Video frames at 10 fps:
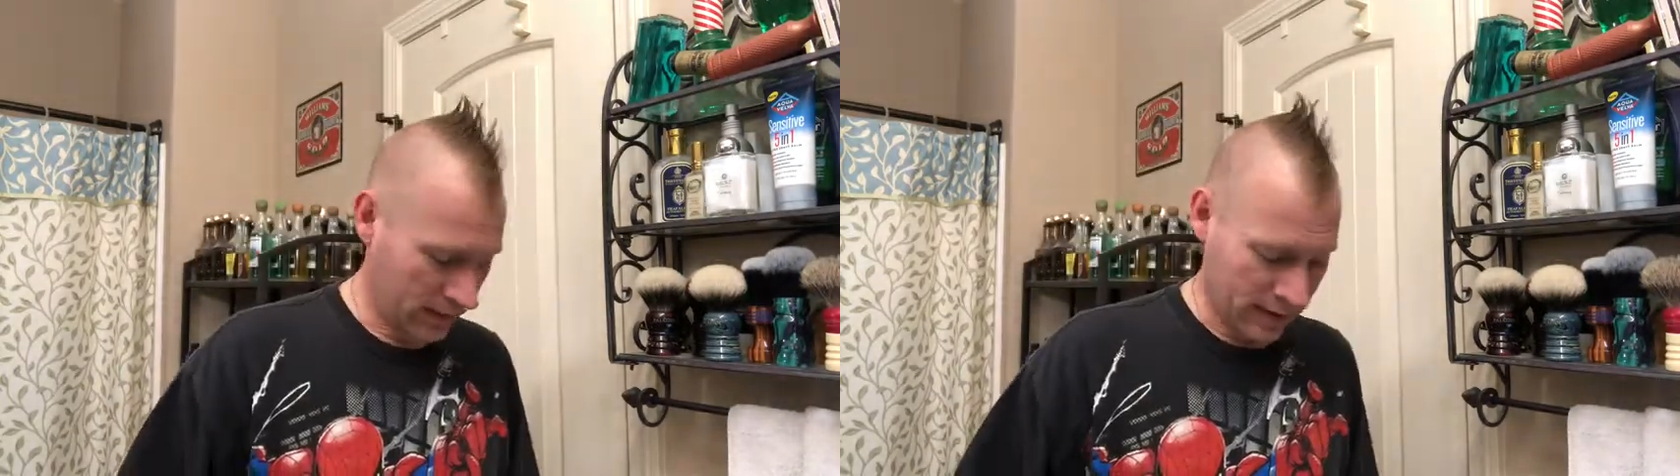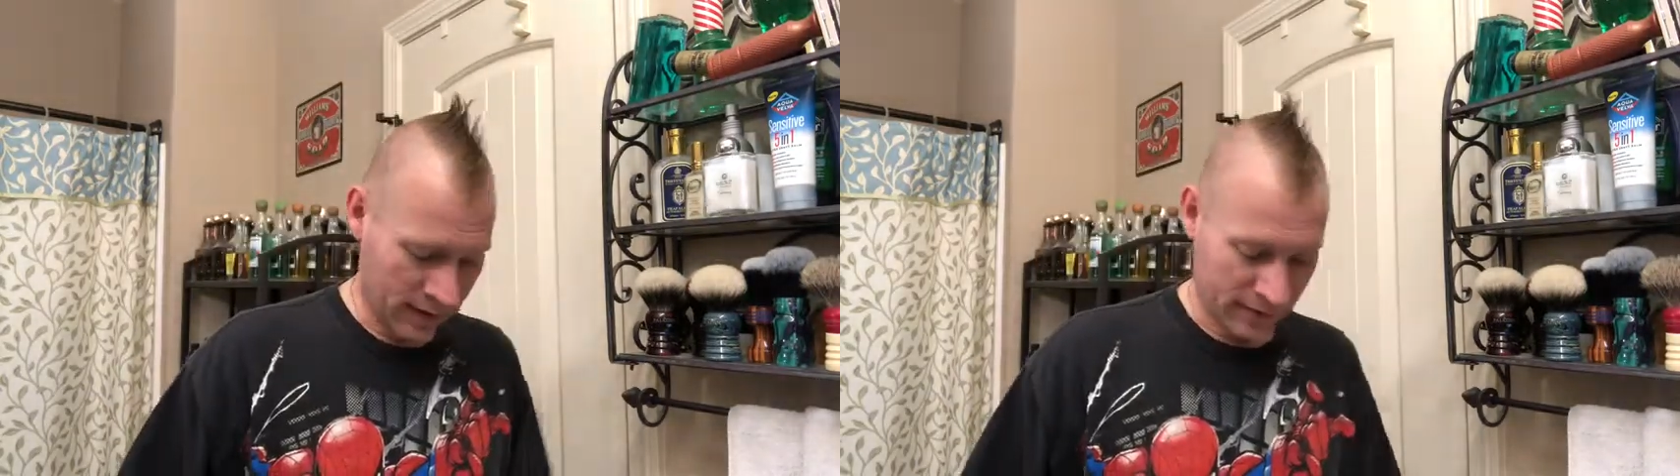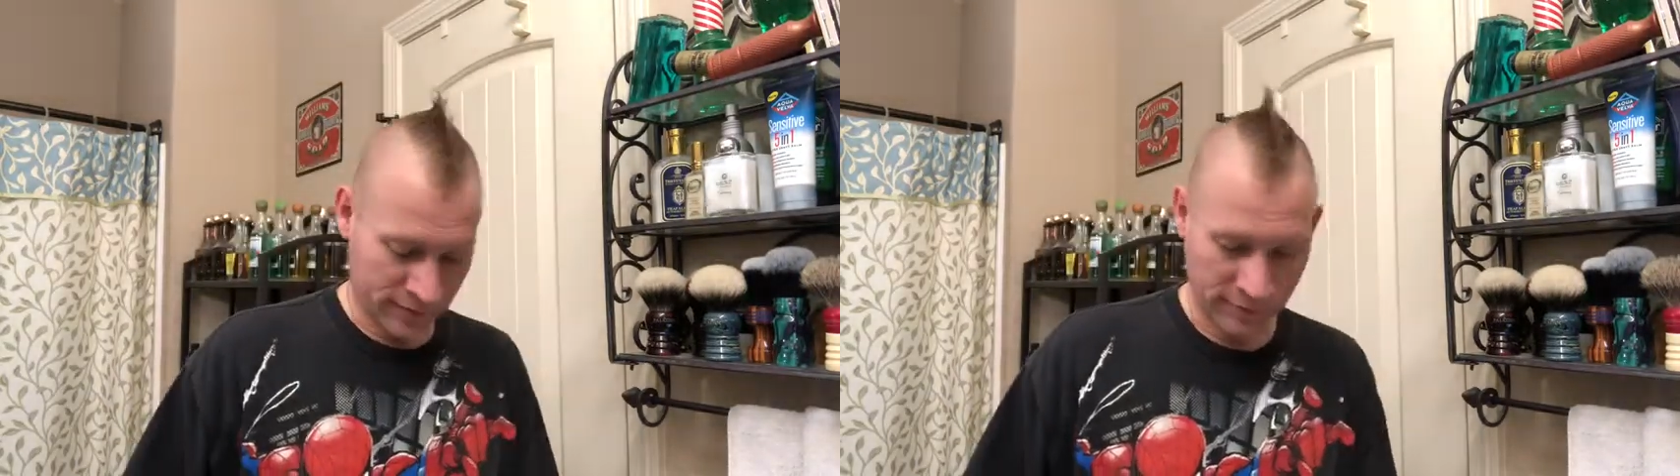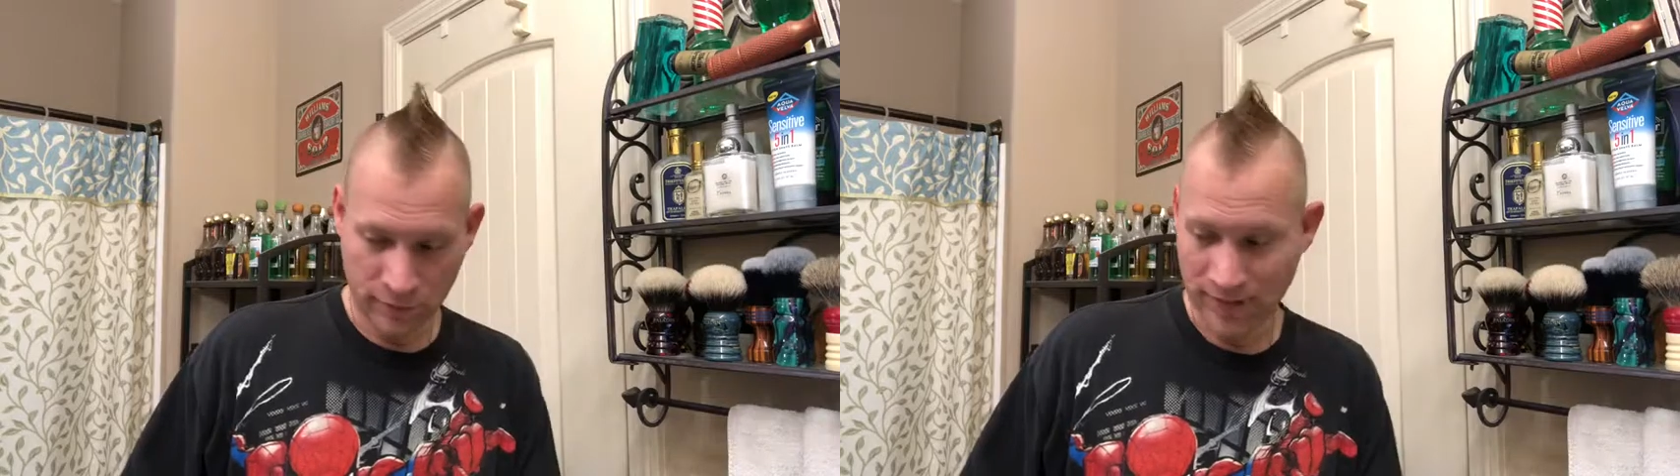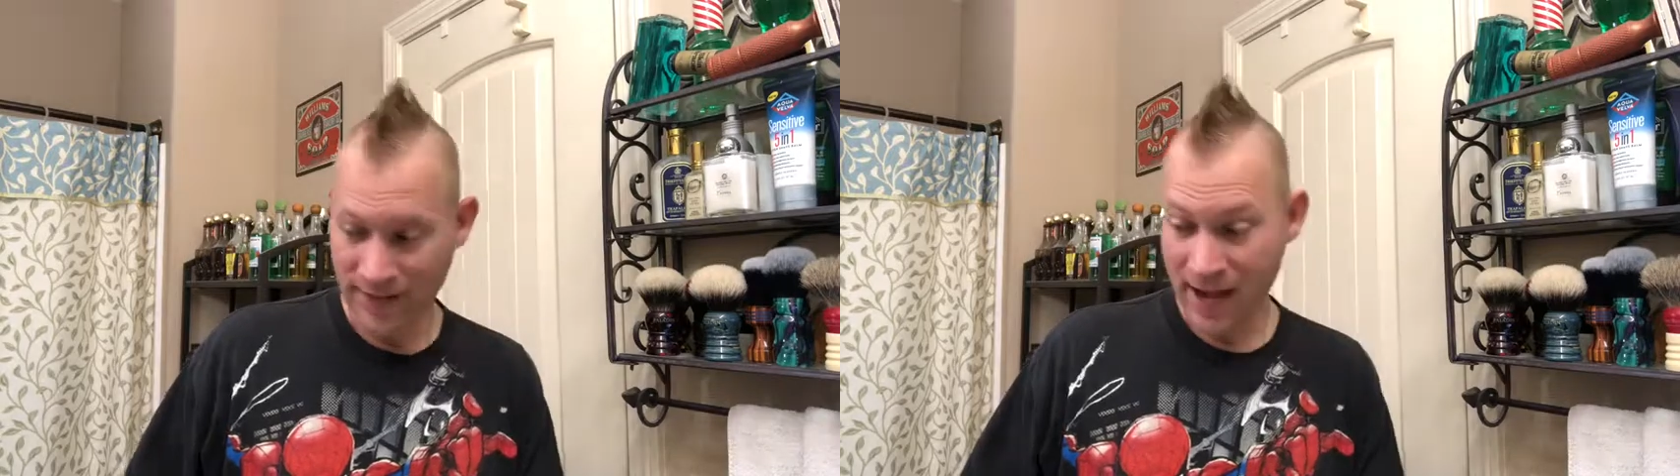As of
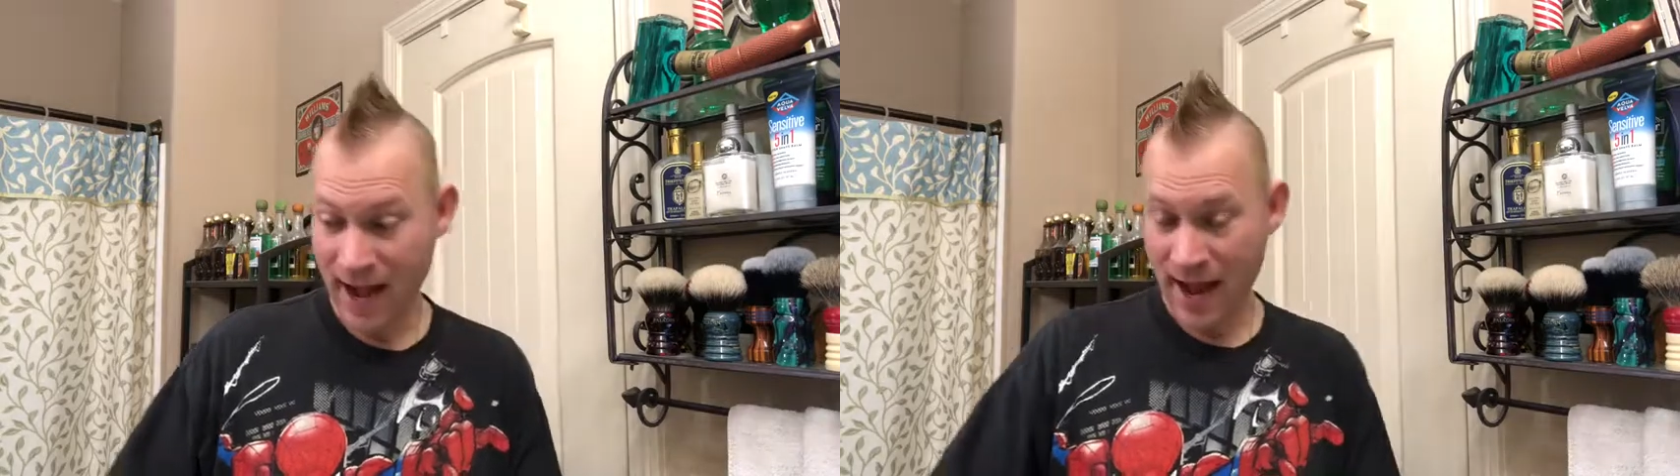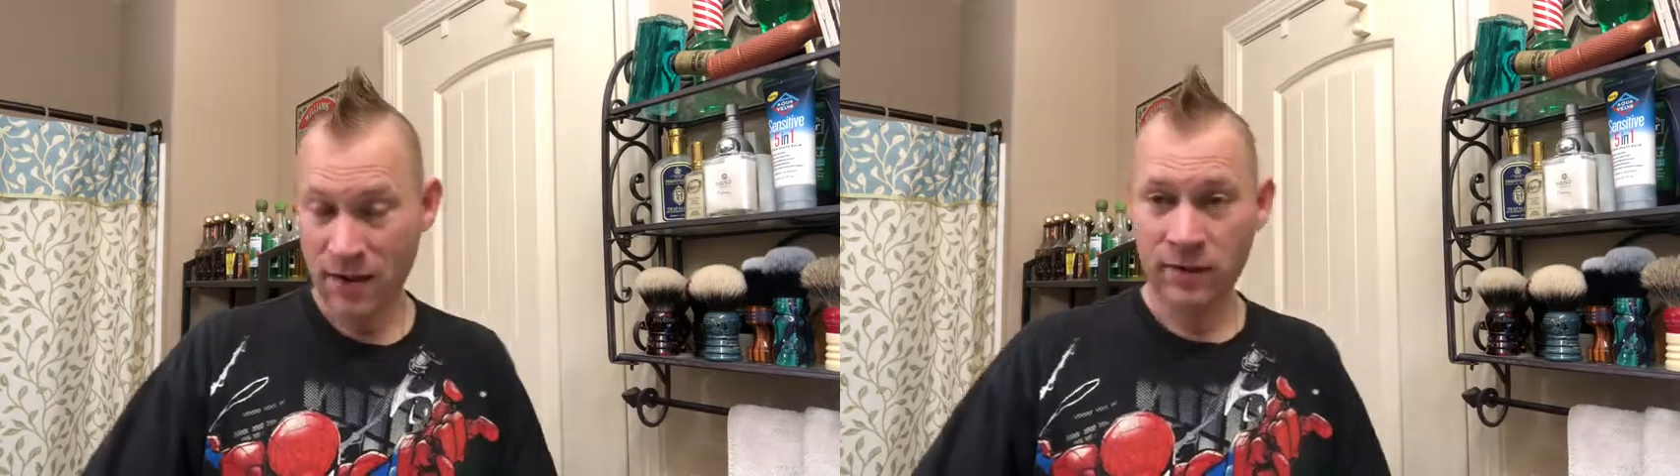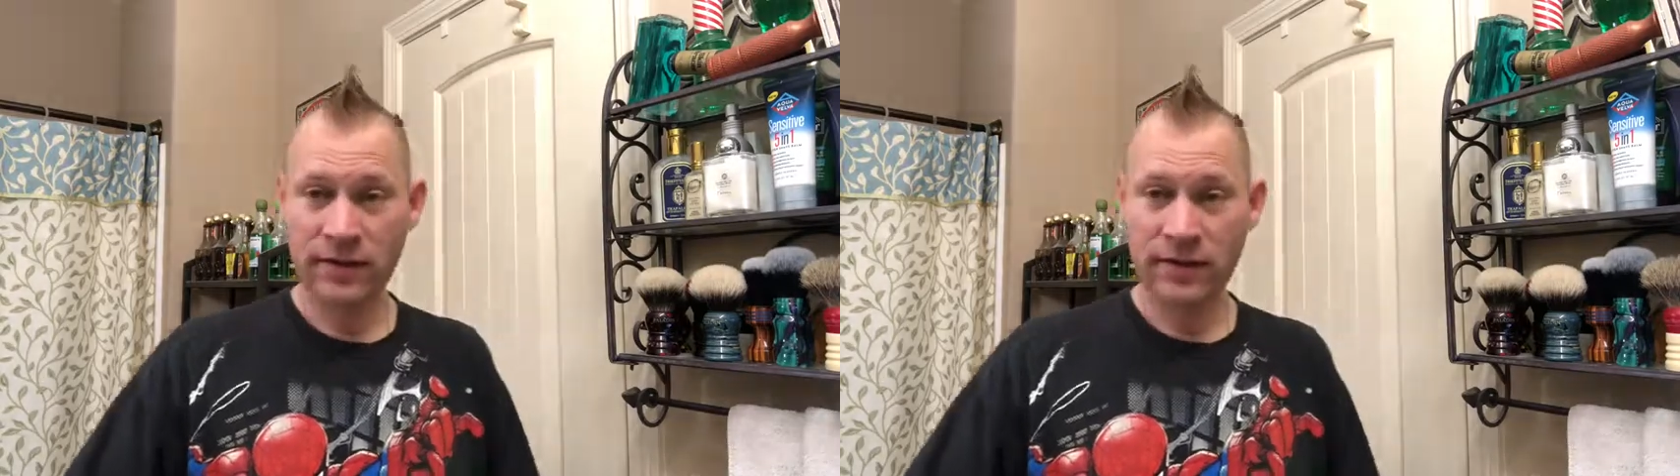right now,